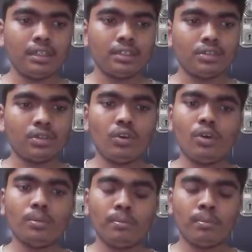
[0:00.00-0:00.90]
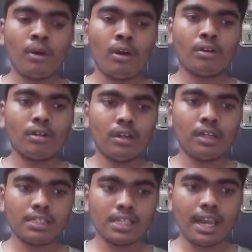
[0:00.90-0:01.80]
So
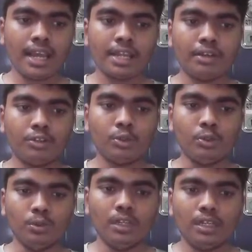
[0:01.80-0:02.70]
block scenario 2.